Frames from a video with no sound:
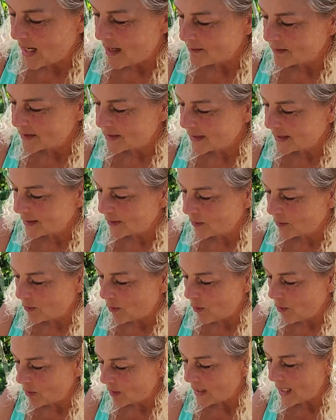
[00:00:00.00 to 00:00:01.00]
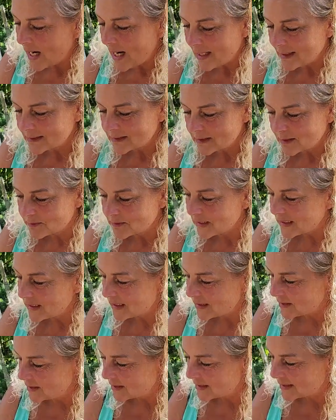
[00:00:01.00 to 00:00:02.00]
harvesting all kinds of
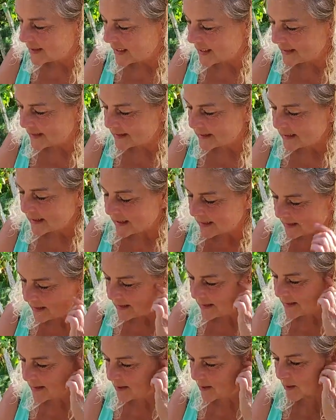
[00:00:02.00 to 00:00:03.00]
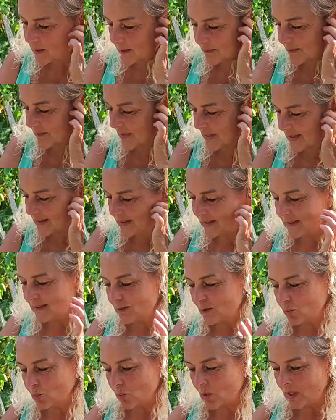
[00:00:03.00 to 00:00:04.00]
delicious things, and this is this
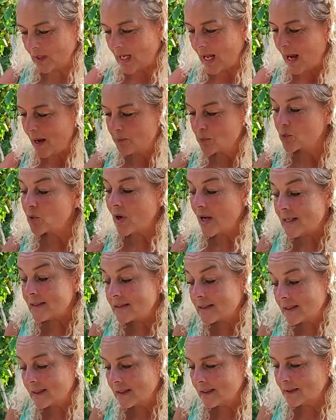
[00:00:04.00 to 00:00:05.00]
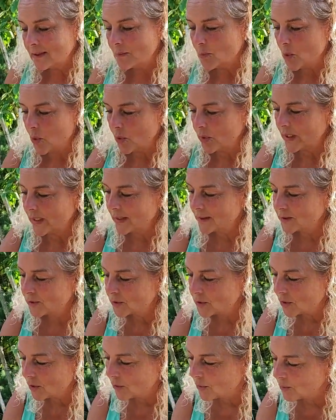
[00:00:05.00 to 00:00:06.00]
is what I'm grazing in the morning.
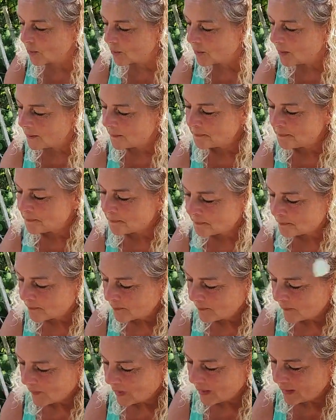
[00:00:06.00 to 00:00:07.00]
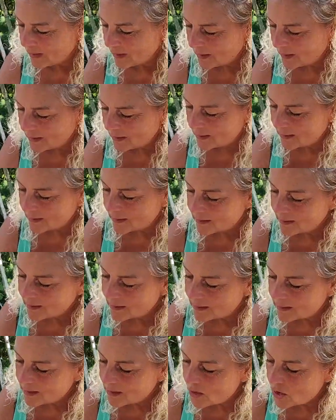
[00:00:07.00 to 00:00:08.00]
So uh,
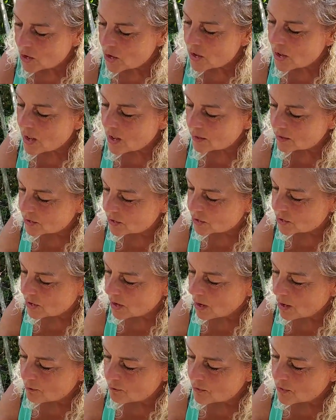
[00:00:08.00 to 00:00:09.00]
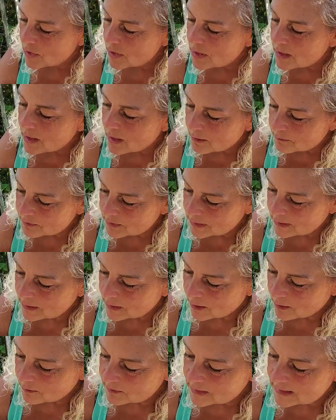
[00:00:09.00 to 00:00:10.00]
lots of lovely,
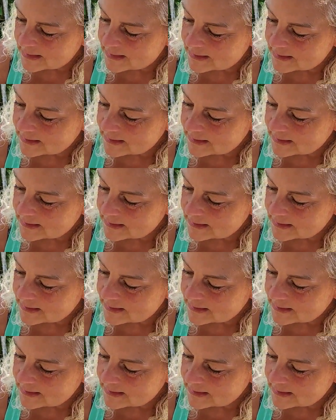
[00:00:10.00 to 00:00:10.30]
lovely